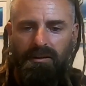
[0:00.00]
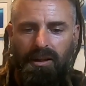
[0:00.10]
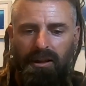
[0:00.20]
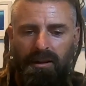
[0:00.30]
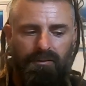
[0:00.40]

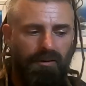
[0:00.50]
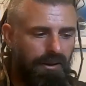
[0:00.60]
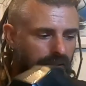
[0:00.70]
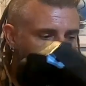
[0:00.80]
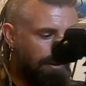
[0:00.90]
Yeah, very
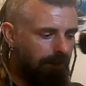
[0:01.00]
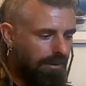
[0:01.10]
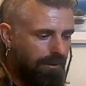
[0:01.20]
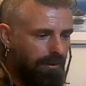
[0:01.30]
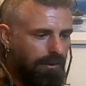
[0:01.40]
good.
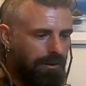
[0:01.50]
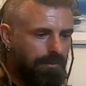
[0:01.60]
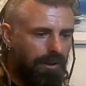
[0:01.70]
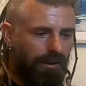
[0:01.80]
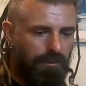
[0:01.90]
Let's
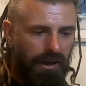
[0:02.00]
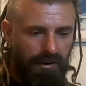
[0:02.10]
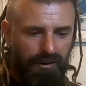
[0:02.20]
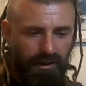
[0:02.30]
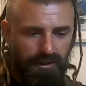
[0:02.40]
plug the
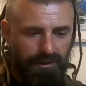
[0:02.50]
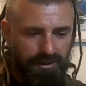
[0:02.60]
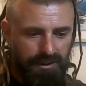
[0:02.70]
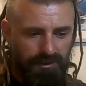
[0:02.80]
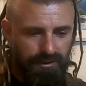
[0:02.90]
battery in and
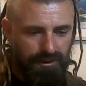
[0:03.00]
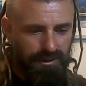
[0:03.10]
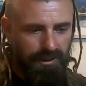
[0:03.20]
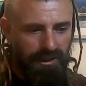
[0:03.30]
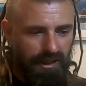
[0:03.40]
see what...
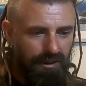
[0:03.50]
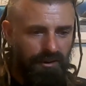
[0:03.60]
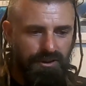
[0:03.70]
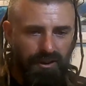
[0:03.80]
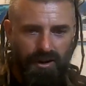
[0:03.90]
hear
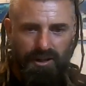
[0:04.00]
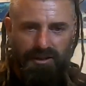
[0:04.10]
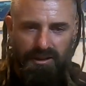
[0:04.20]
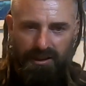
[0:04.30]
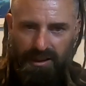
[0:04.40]
those tyres,
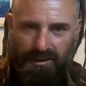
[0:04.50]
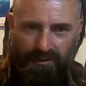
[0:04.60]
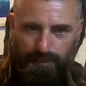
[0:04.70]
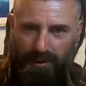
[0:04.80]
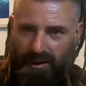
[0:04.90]
hear
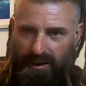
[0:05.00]
them.